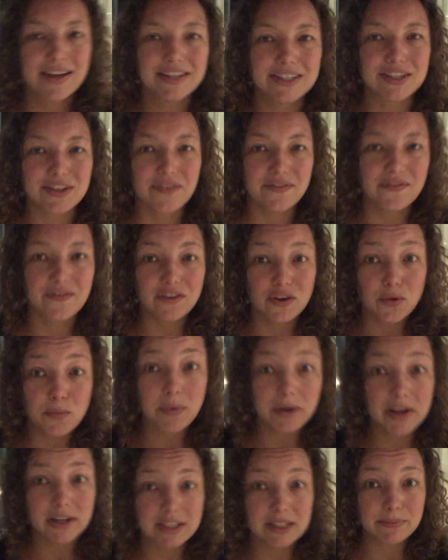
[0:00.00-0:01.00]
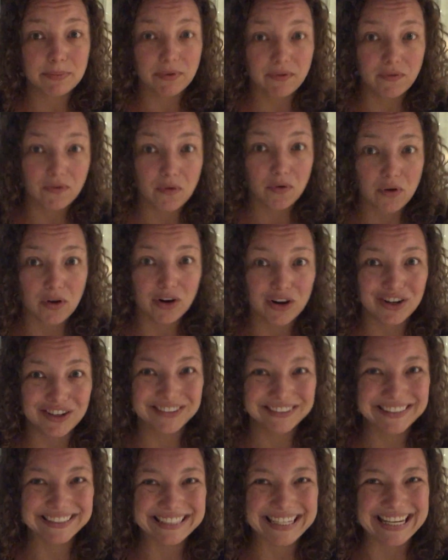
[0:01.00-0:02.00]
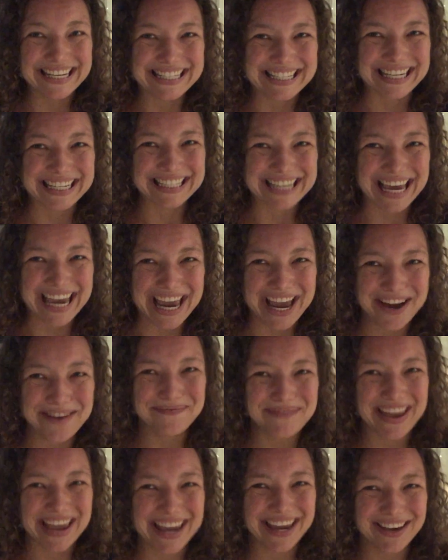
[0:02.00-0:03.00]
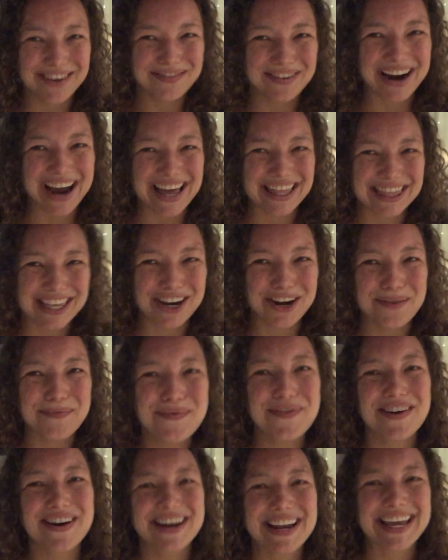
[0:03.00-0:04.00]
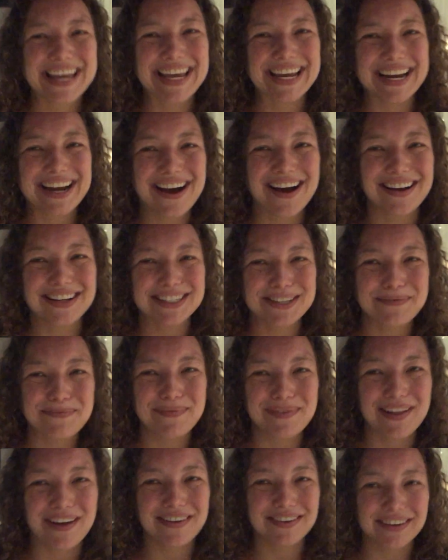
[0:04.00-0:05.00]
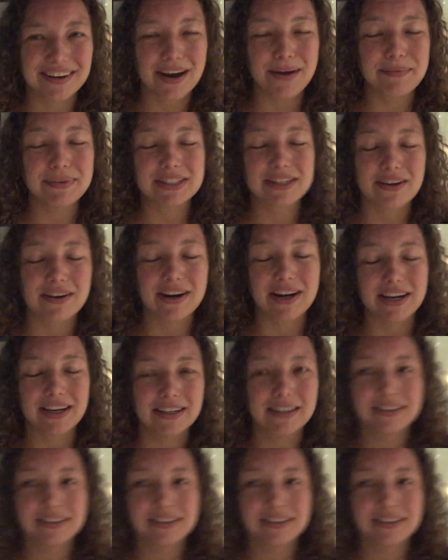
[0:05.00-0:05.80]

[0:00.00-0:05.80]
It's a few minutes before 6 a.m. and we're at the airport in Casablanca. I'm sorry.